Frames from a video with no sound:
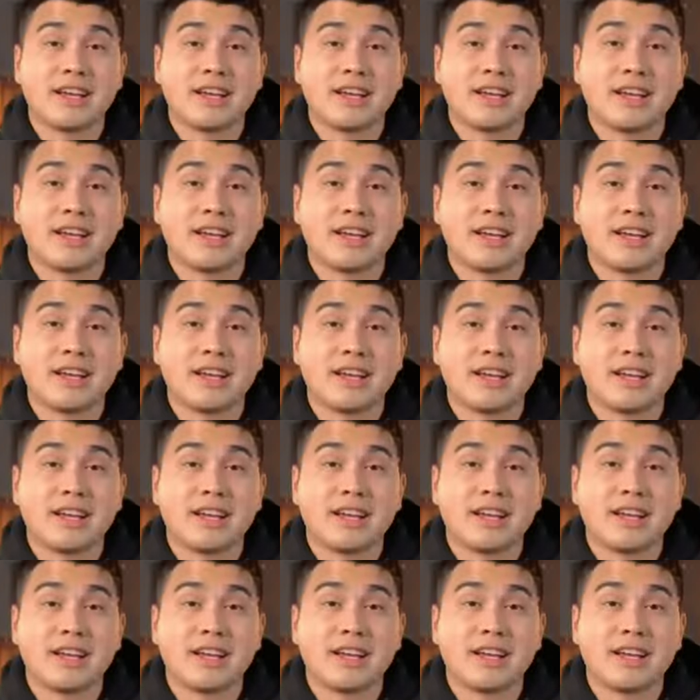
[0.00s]

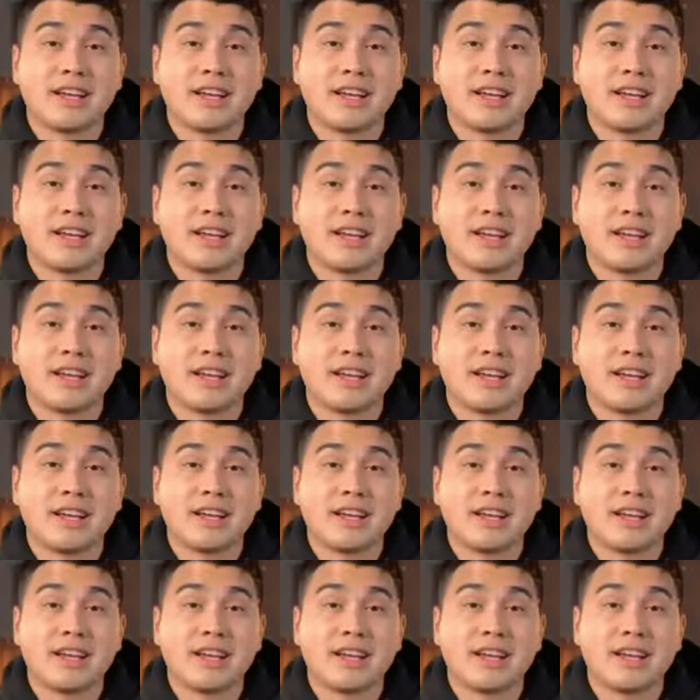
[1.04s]

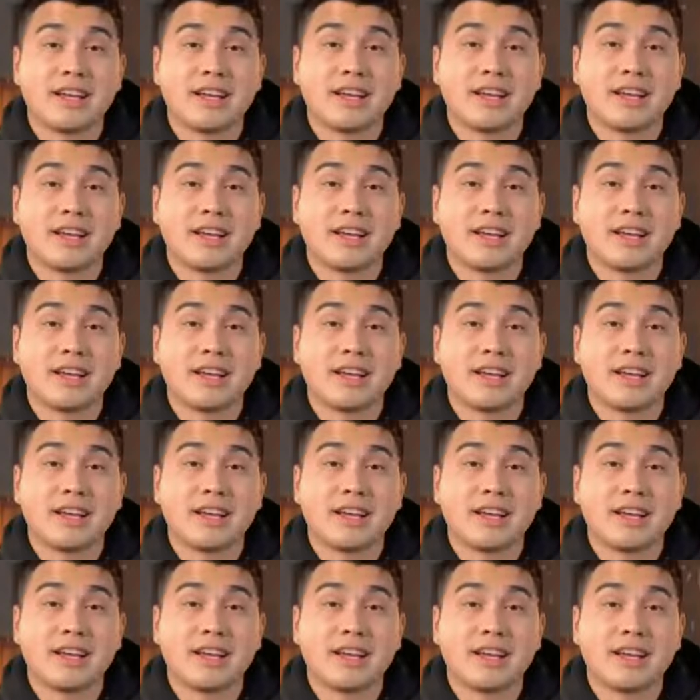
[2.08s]

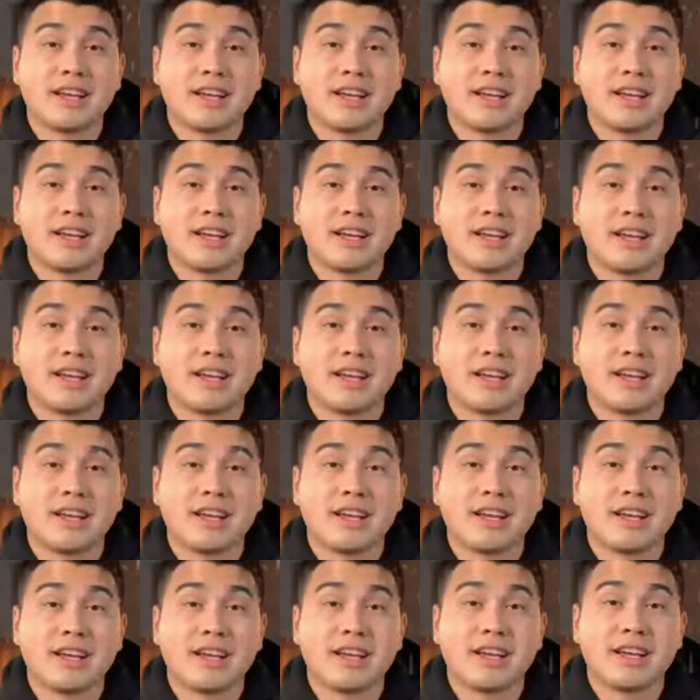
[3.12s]

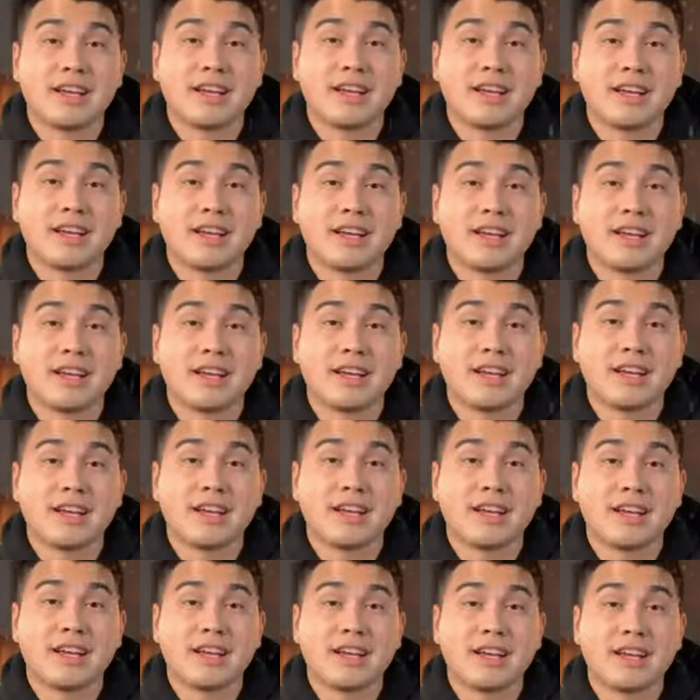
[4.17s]

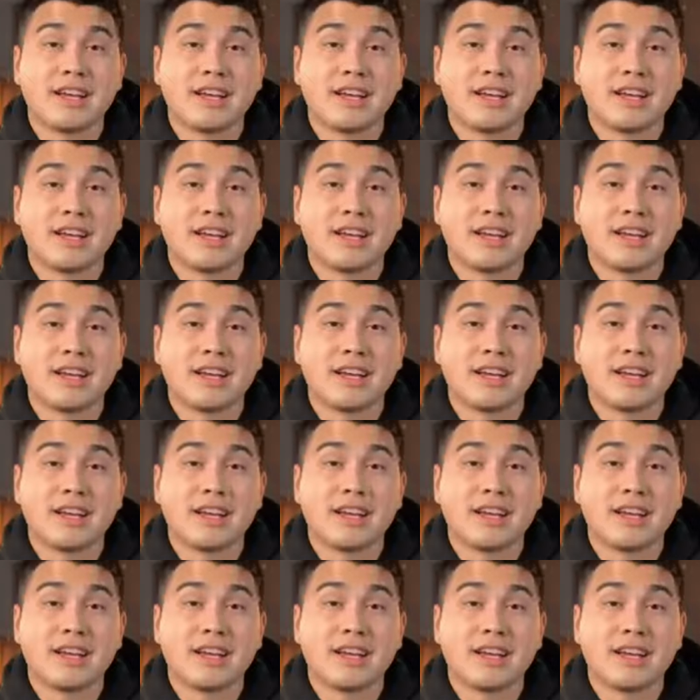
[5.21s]

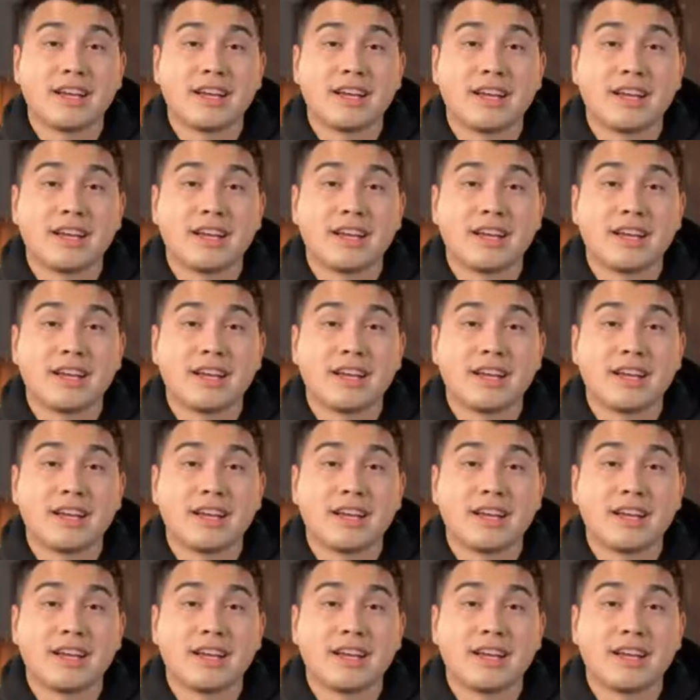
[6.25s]
The person shown says nothing.